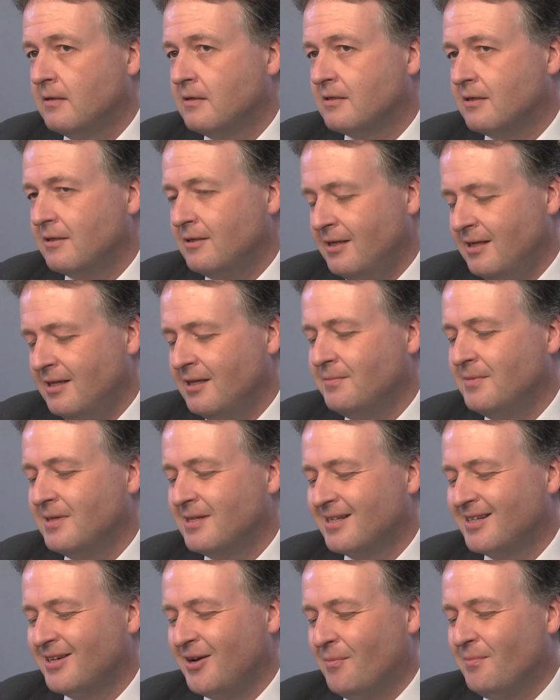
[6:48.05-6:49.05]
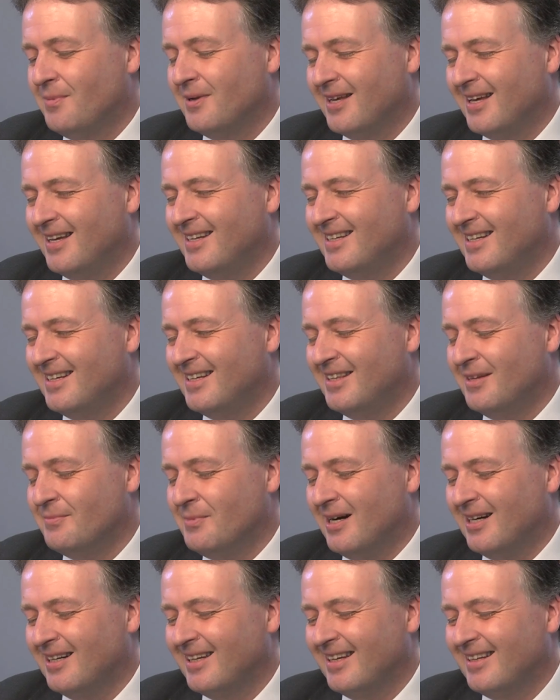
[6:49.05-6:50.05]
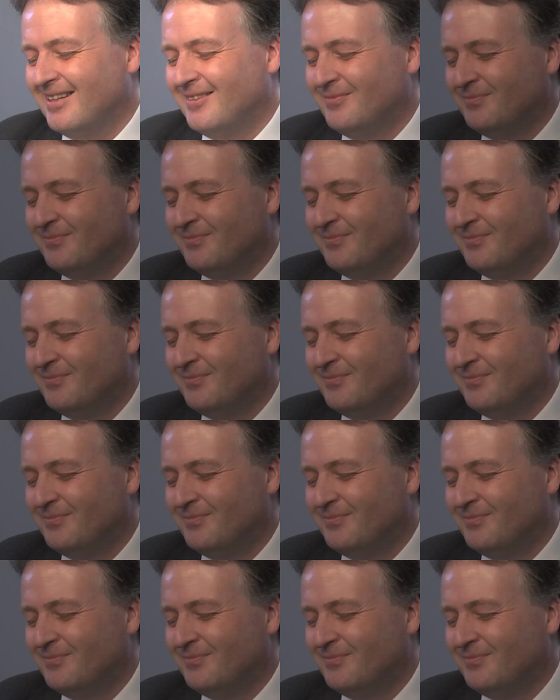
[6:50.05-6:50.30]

So helium is complicated in the market.